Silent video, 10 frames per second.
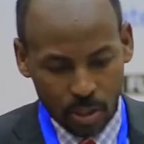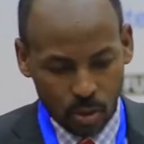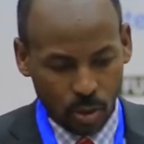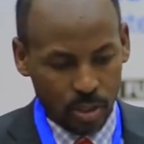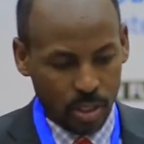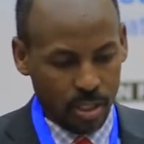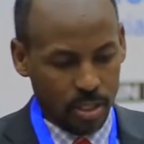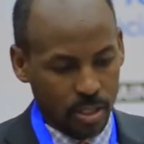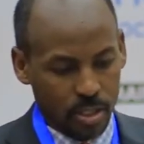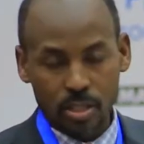zoonotic
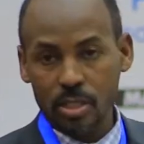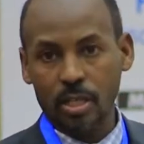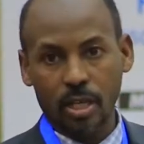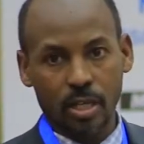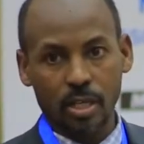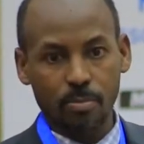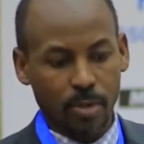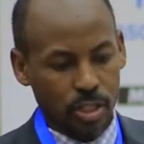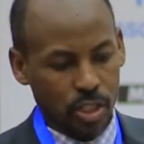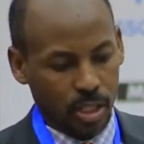diseases, and
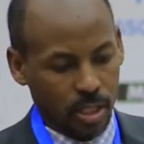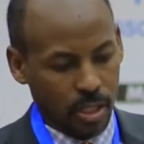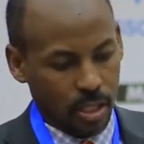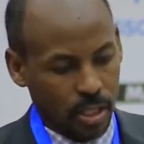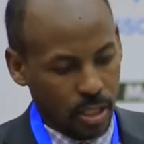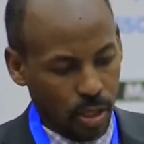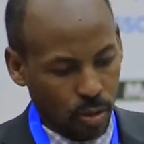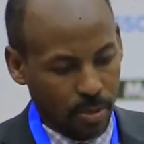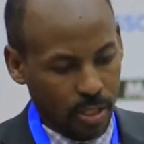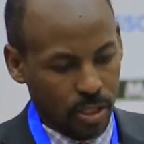new
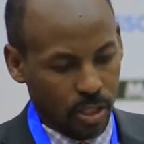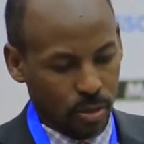emerging